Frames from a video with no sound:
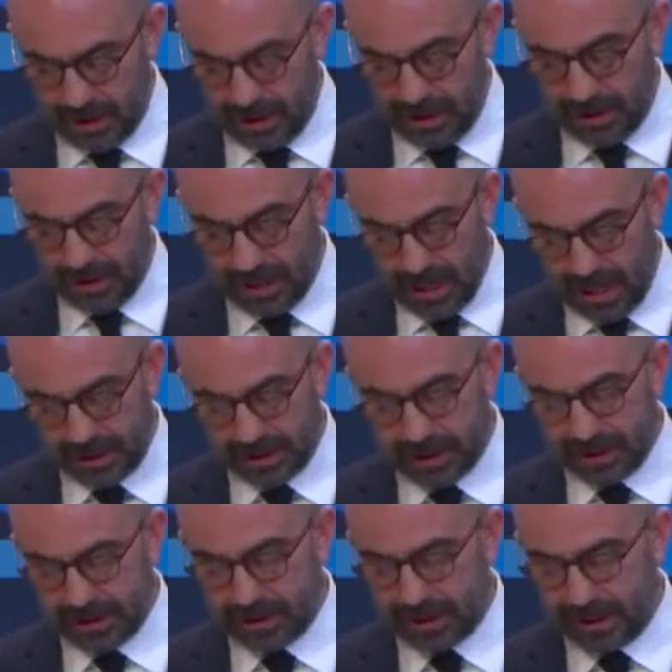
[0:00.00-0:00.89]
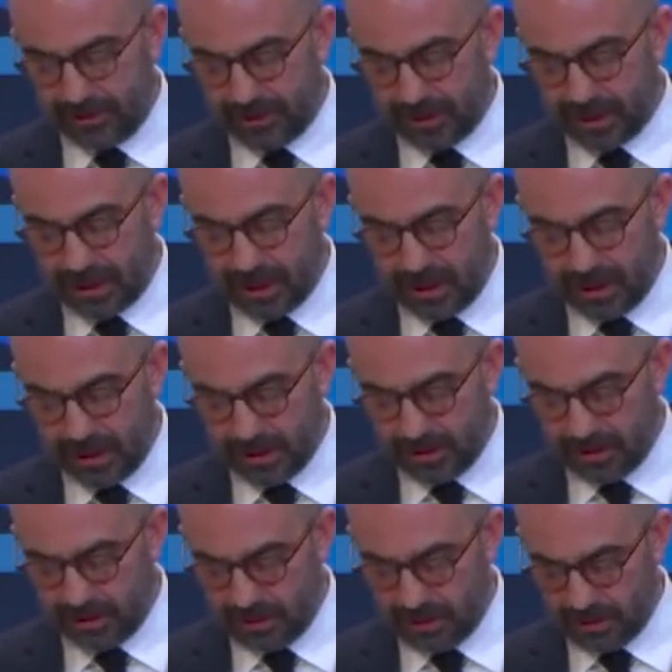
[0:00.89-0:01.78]
In
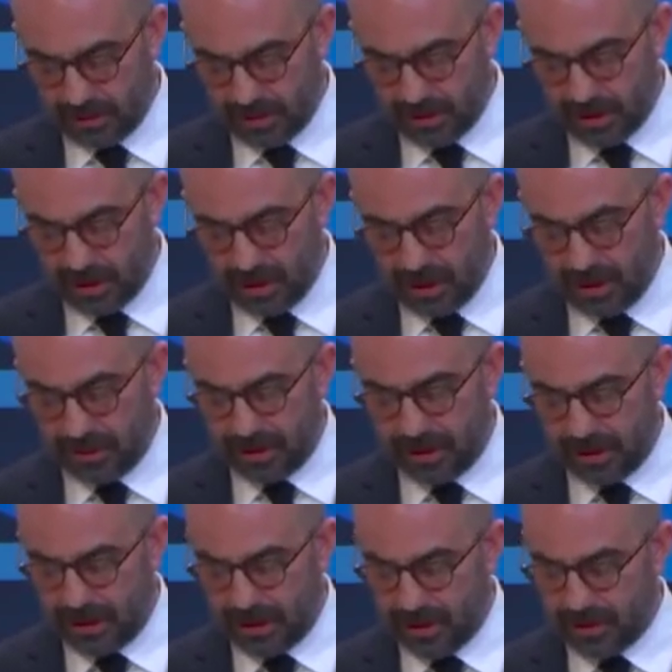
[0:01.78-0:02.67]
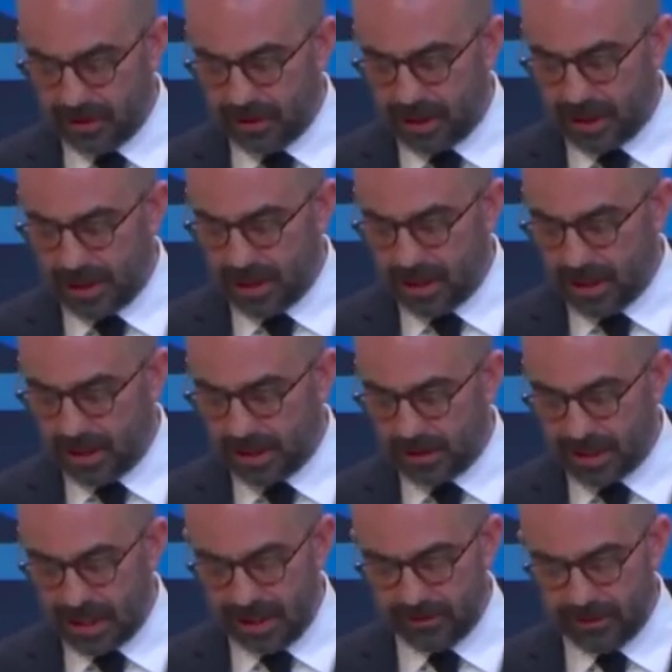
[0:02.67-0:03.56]
1917, the year that a young
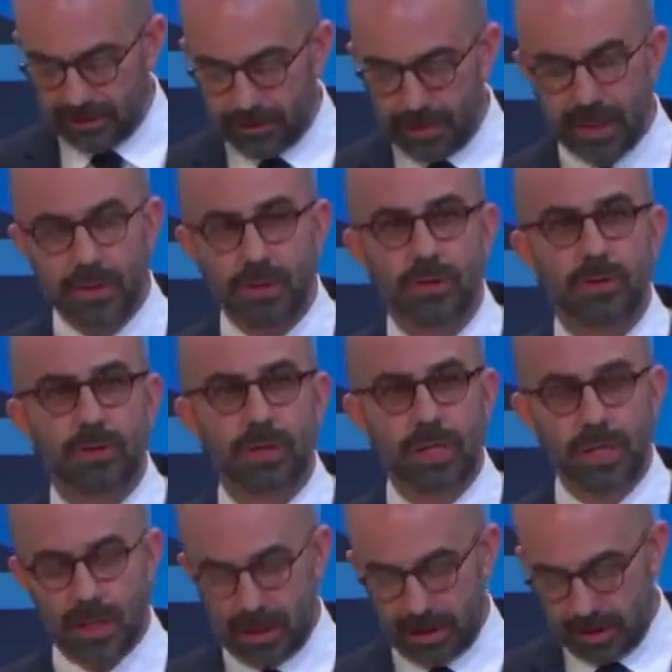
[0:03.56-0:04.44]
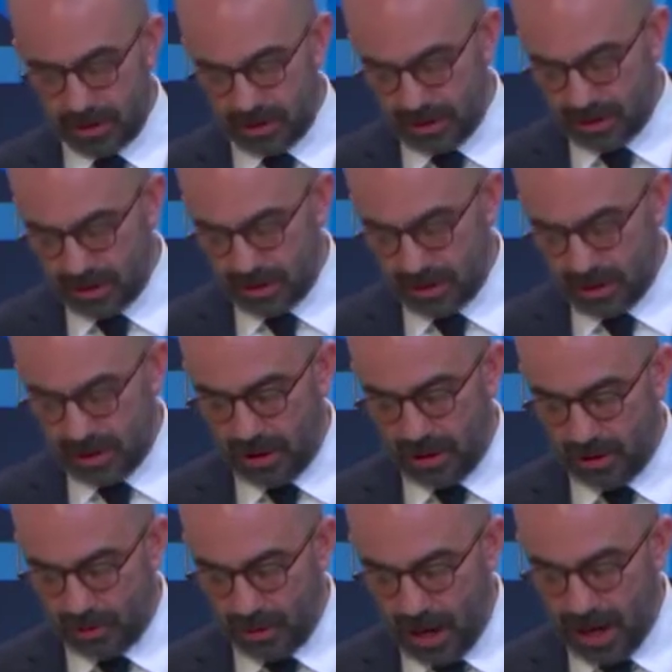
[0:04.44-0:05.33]
David Ben-Gurion
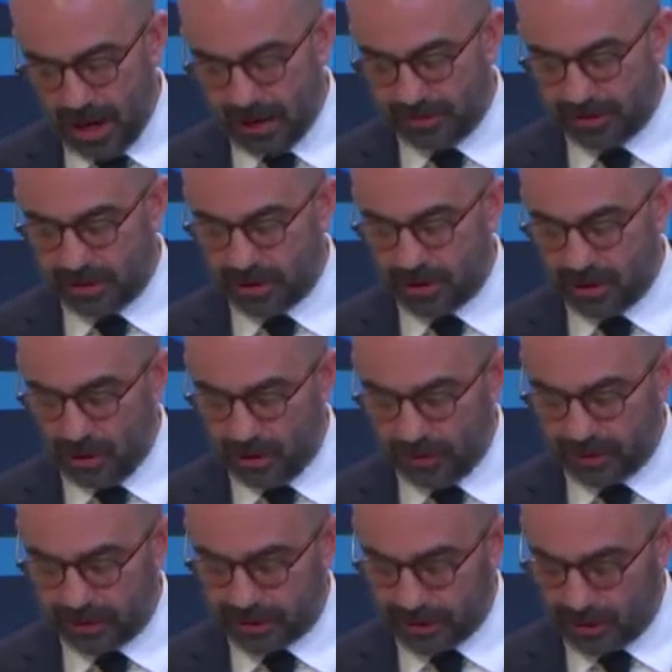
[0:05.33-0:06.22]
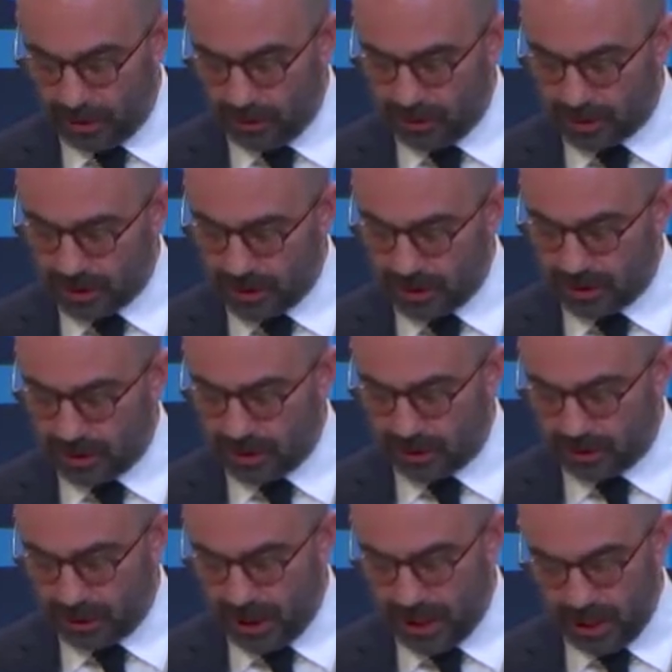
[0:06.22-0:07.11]
arrived in Nova Scotia to
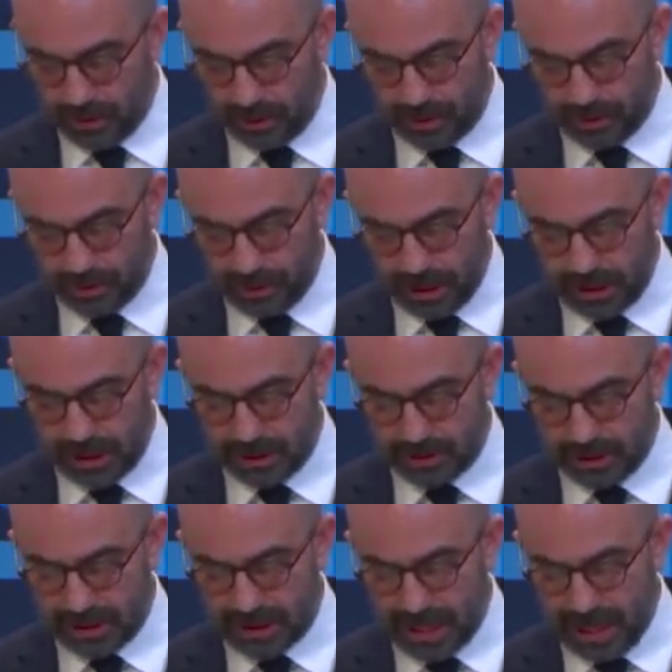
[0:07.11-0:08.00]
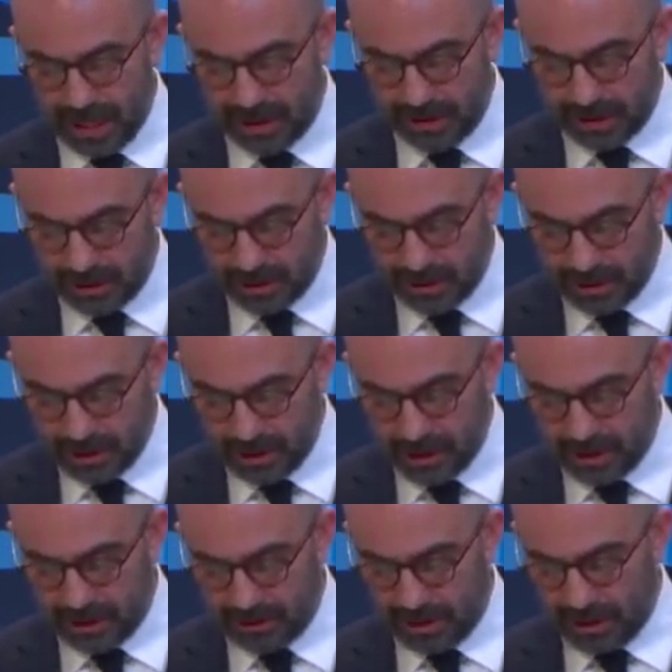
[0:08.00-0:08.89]
train with a British battalion
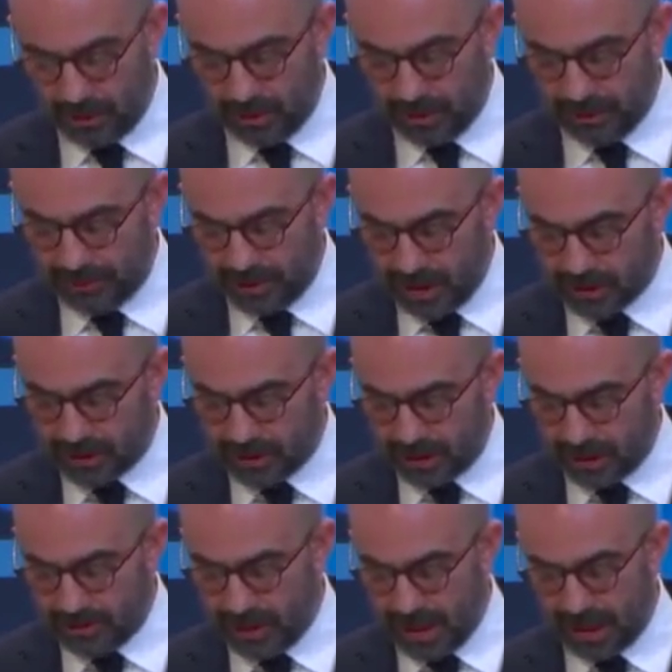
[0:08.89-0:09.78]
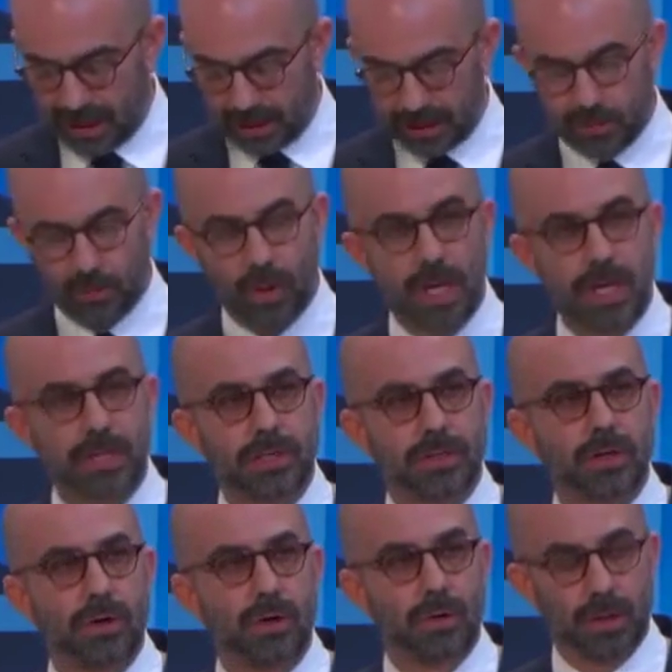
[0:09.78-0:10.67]
that would eventually make its way to
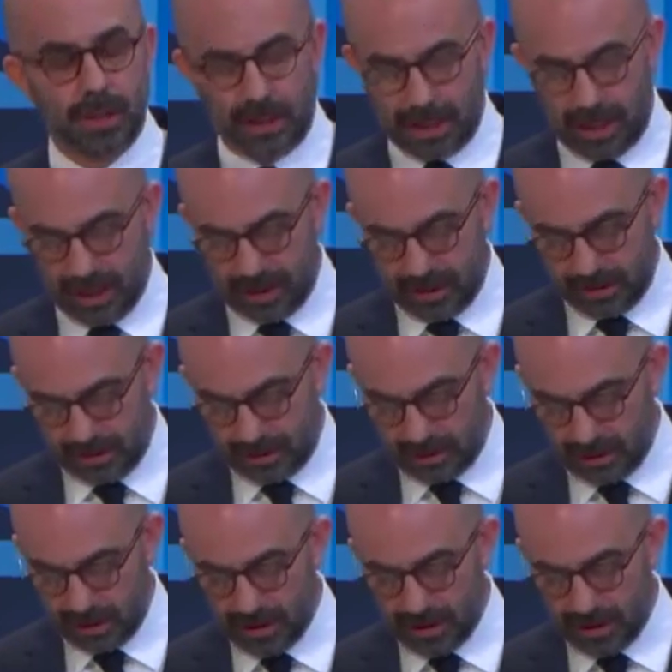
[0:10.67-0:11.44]
the Holy Land,